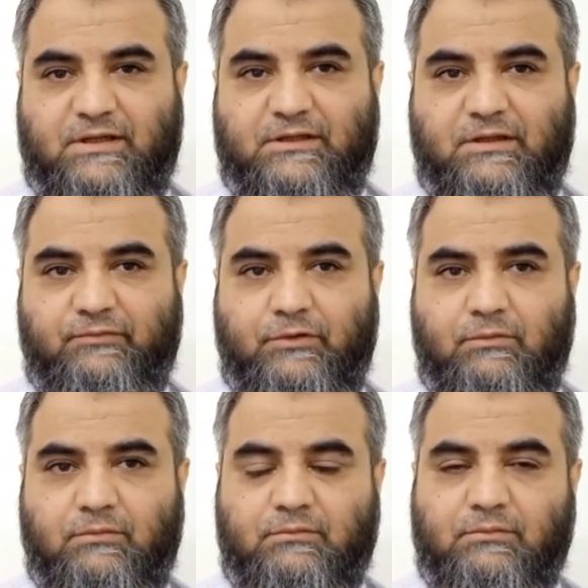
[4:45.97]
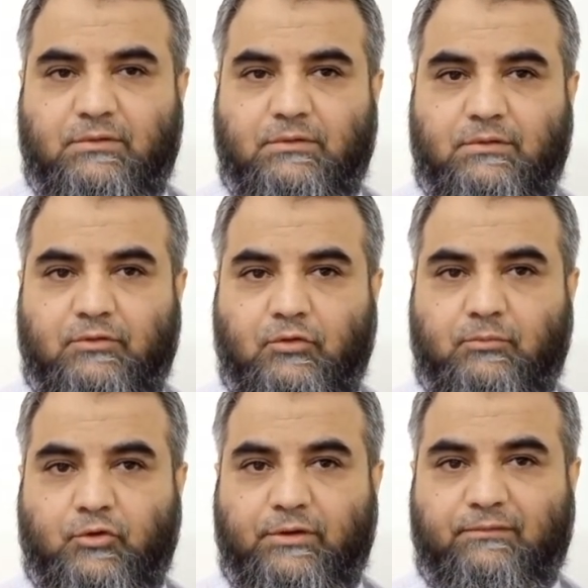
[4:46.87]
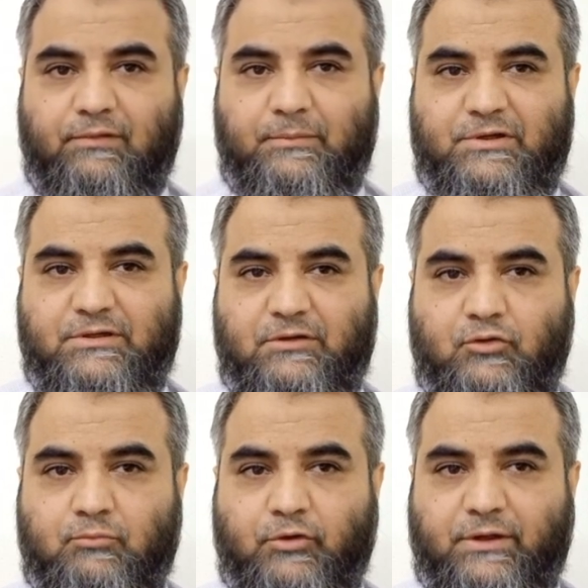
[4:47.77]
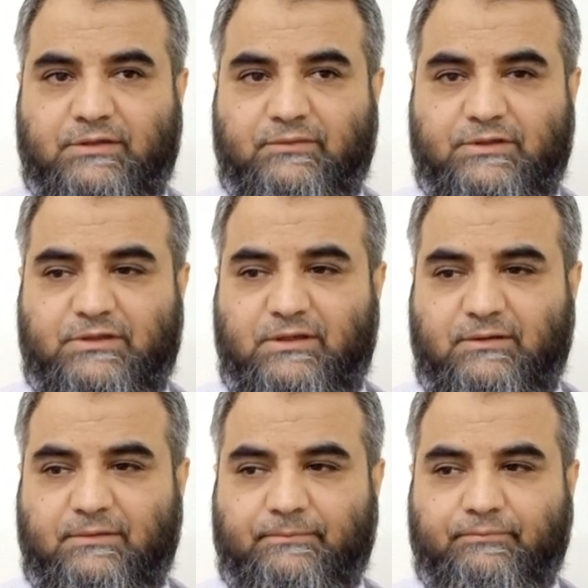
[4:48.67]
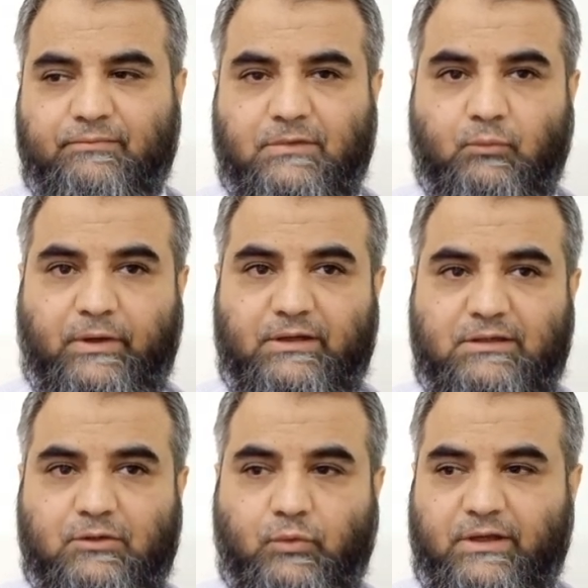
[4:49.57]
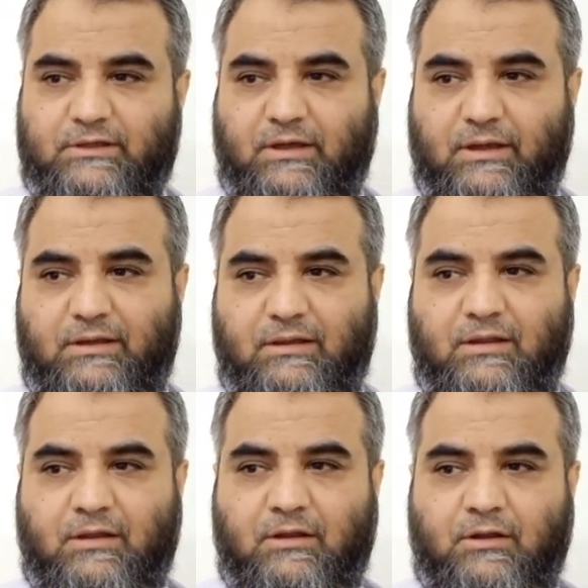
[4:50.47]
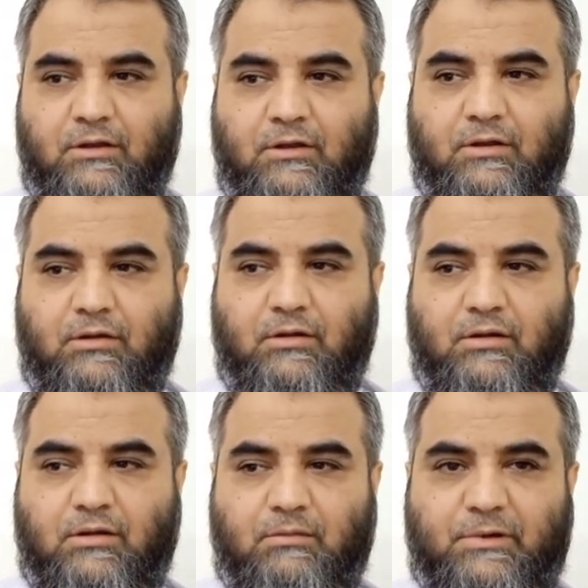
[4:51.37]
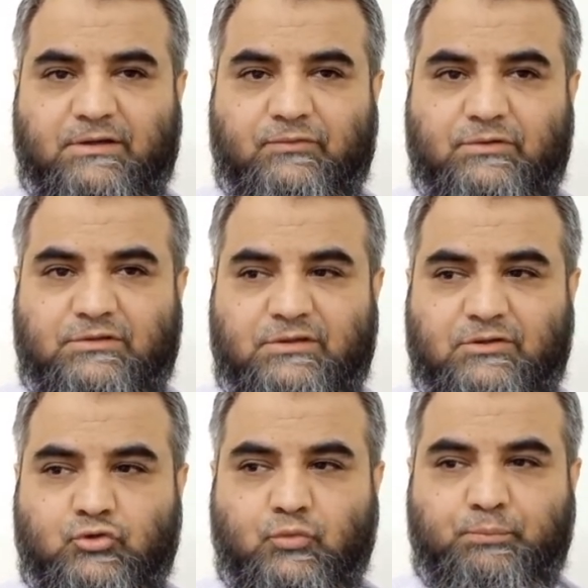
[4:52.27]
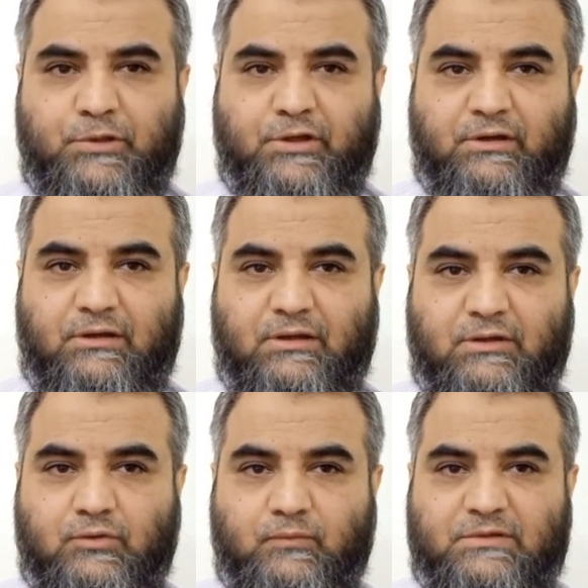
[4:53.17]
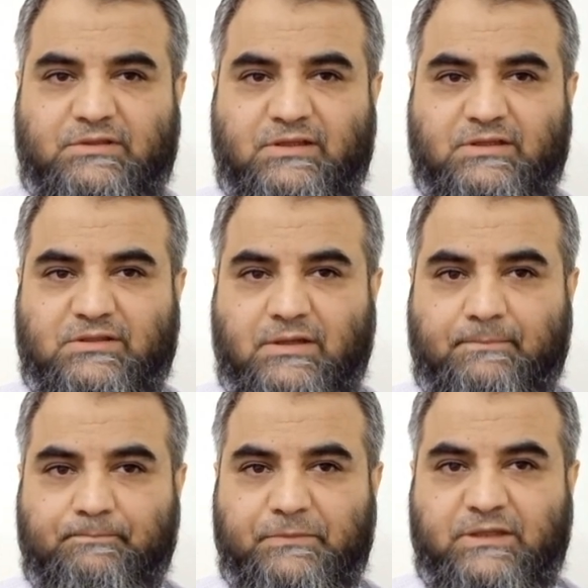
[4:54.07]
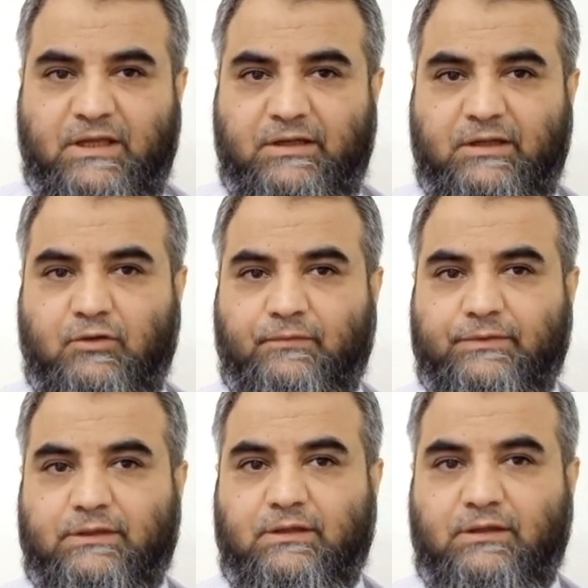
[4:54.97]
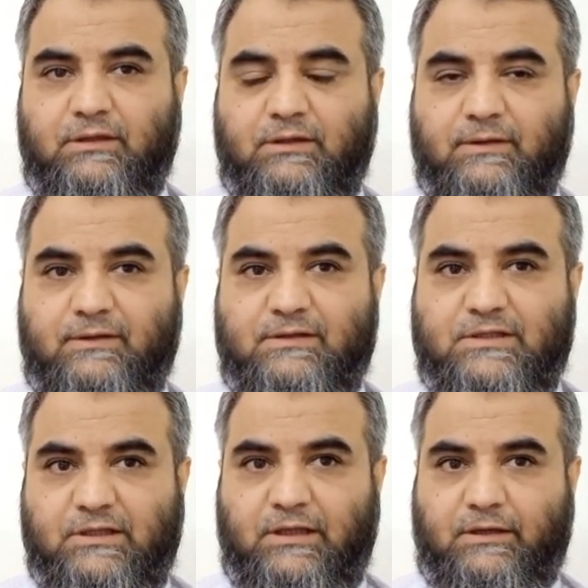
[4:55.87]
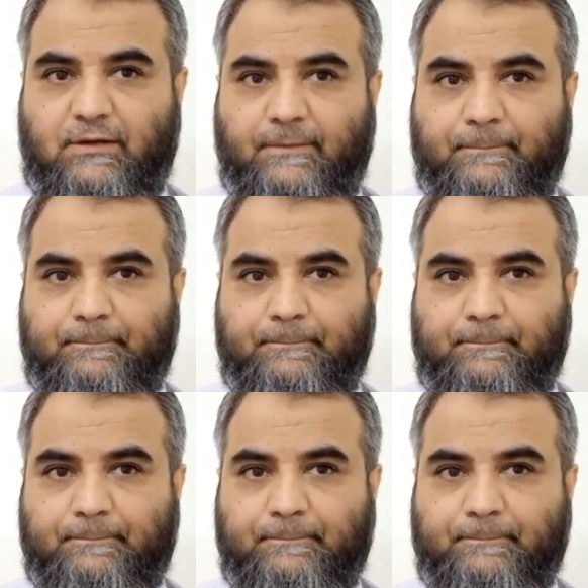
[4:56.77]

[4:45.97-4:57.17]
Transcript: is another view. No more inflammation, no more activity, quiet eye. But if you see superiorly, you will see some thinning of the sclera.